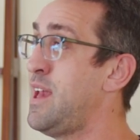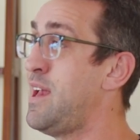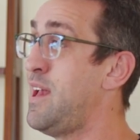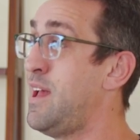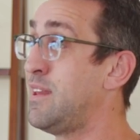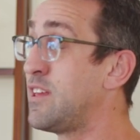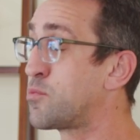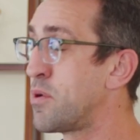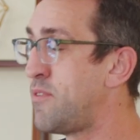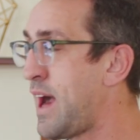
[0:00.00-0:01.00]
and
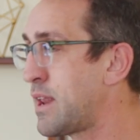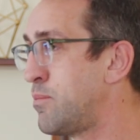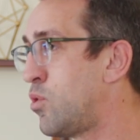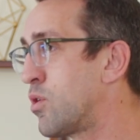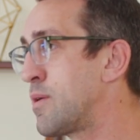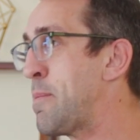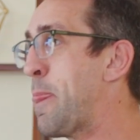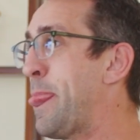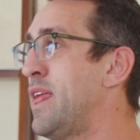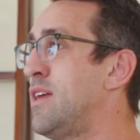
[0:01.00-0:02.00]
he's provided more
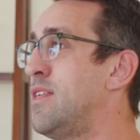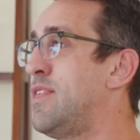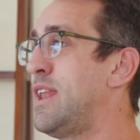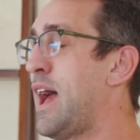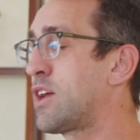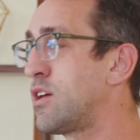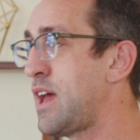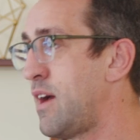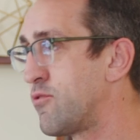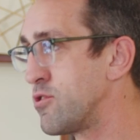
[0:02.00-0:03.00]
than I
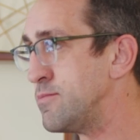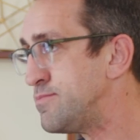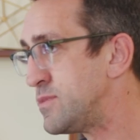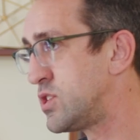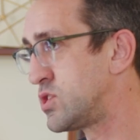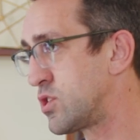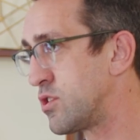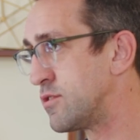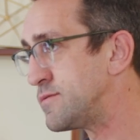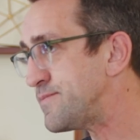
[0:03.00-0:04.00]
could ever
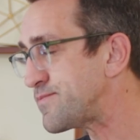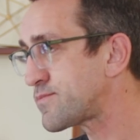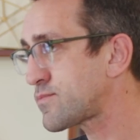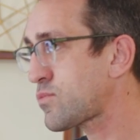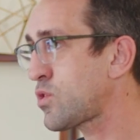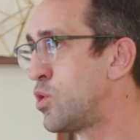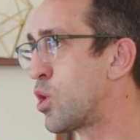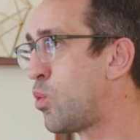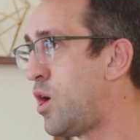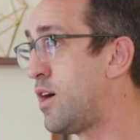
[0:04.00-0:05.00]
deserve
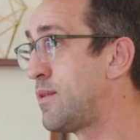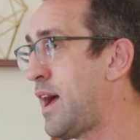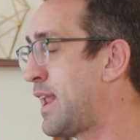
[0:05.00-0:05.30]
or want.